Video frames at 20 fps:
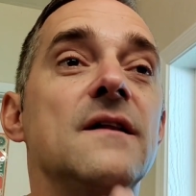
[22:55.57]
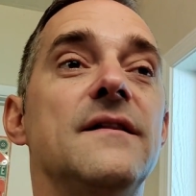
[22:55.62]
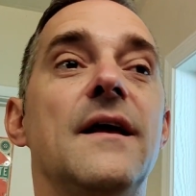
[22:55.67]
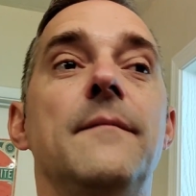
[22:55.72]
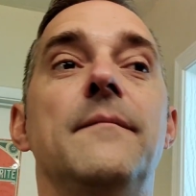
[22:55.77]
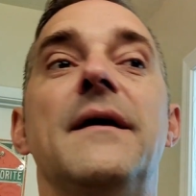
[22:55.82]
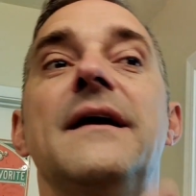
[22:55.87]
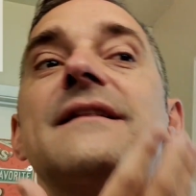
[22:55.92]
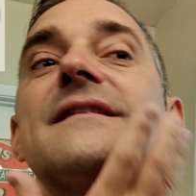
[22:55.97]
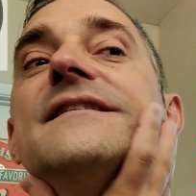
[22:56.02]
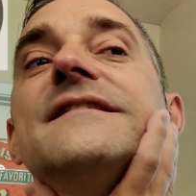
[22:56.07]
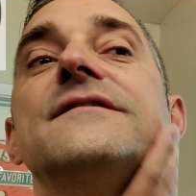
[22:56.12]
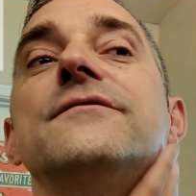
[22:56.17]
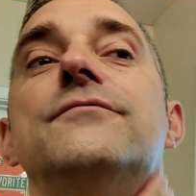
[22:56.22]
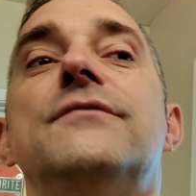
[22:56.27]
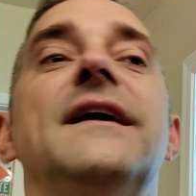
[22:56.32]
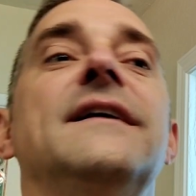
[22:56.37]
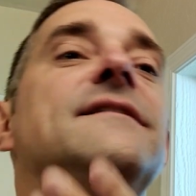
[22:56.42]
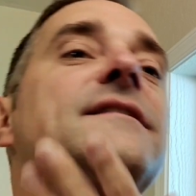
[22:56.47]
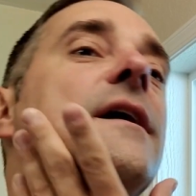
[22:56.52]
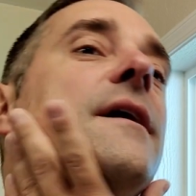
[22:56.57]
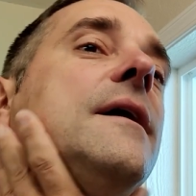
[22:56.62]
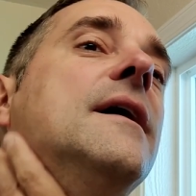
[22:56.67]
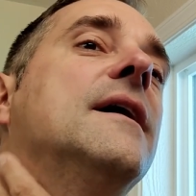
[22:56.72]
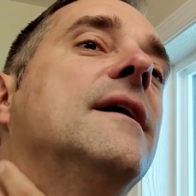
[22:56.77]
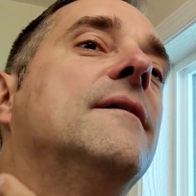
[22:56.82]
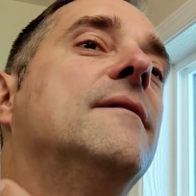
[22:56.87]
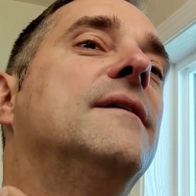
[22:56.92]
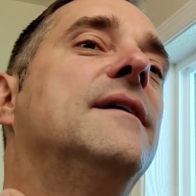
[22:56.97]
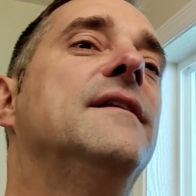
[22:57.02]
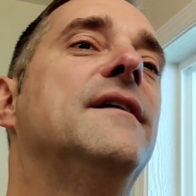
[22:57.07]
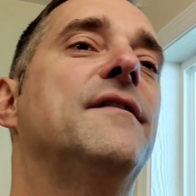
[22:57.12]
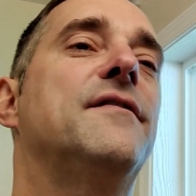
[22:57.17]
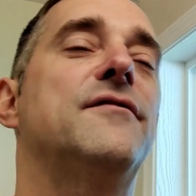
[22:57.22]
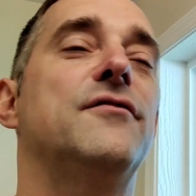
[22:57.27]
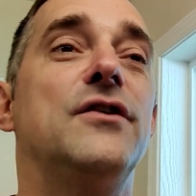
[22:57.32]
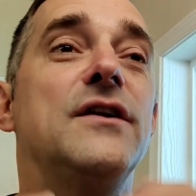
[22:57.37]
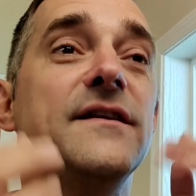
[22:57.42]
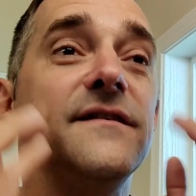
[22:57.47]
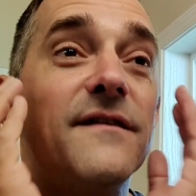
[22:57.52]
They made this razor in the
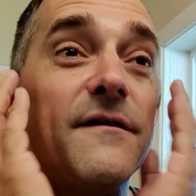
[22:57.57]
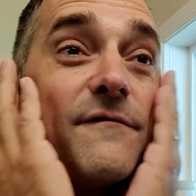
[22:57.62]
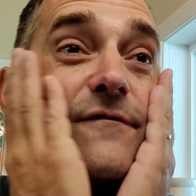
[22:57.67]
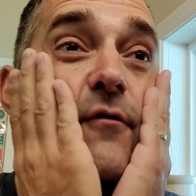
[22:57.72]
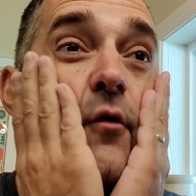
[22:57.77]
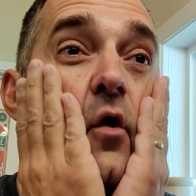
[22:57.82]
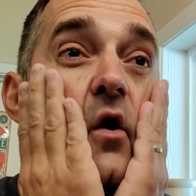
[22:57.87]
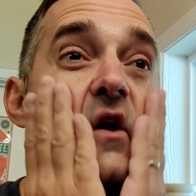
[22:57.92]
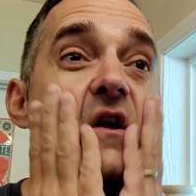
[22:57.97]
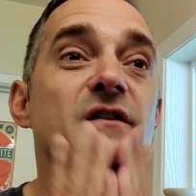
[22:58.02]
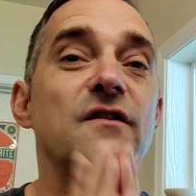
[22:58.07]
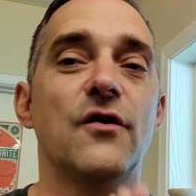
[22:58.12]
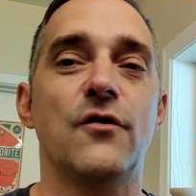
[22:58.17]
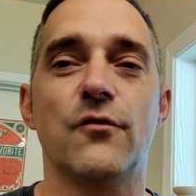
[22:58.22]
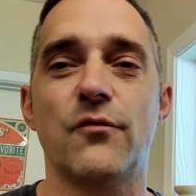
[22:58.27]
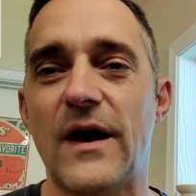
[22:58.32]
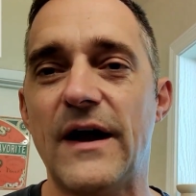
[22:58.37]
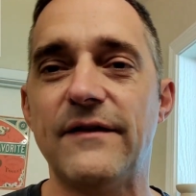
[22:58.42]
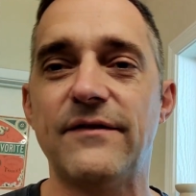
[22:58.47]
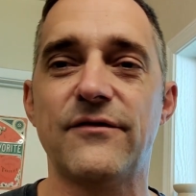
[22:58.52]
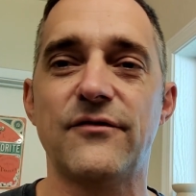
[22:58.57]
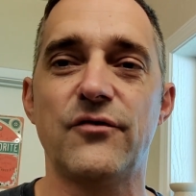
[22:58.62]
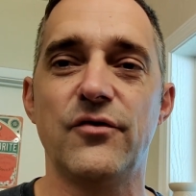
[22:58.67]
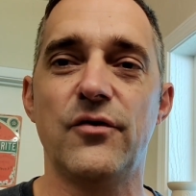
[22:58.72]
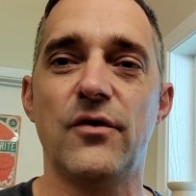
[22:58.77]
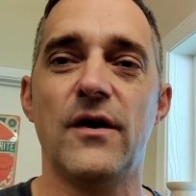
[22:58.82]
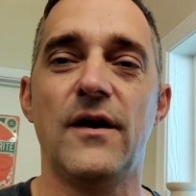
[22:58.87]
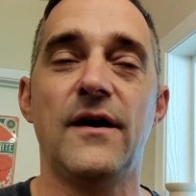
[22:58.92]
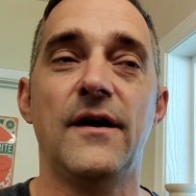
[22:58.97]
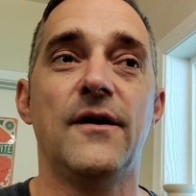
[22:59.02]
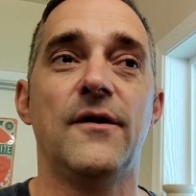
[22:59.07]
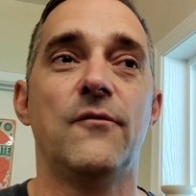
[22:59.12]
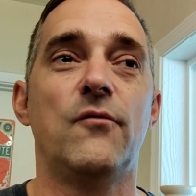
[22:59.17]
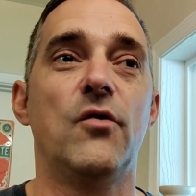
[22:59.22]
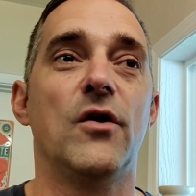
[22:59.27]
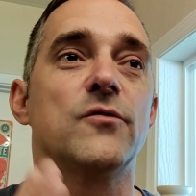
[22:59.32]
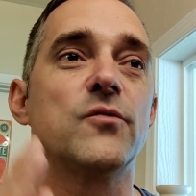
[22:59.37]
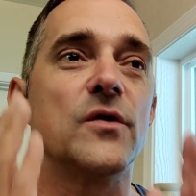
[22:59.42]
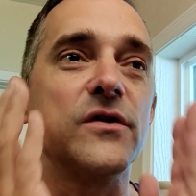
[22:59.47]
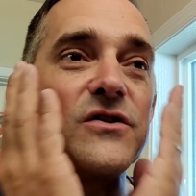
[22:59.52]
30s and 40s, so right through
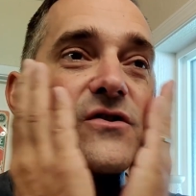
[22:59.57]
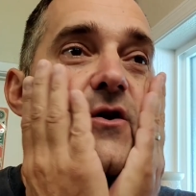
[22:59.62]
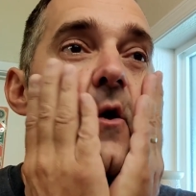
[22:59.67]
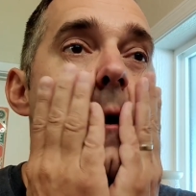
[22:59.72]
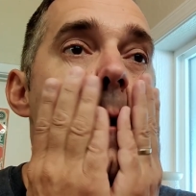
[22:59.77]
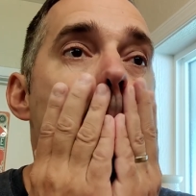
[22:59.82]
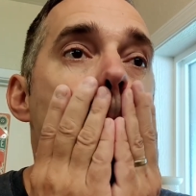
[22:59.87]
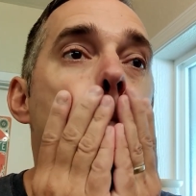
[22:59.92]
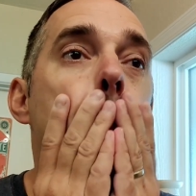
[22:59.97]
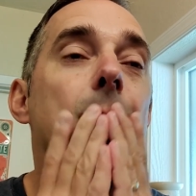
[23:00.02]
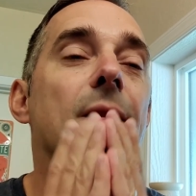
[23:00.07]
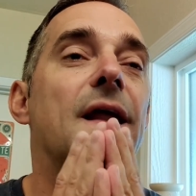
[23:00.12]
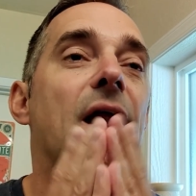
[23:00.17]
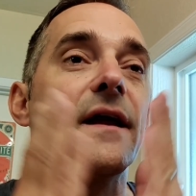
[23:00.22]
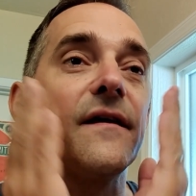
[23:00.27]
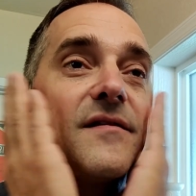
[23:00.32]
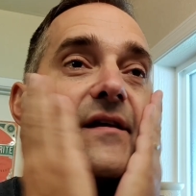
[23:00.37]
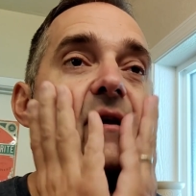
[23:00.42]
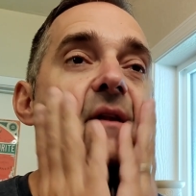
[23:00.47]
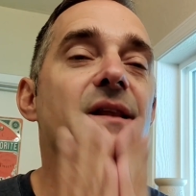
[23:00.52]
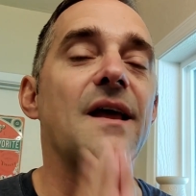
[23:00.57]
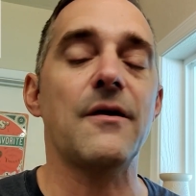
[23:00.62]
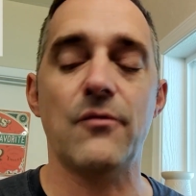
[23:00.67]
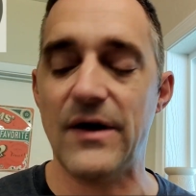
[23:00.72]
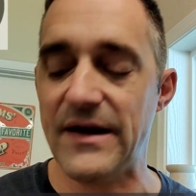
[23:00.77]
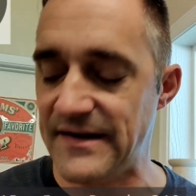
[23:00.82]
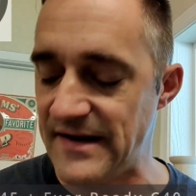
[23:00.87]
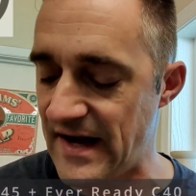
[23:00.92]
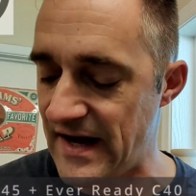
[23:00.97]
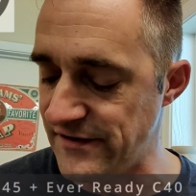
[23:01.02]
World War II. And I think they went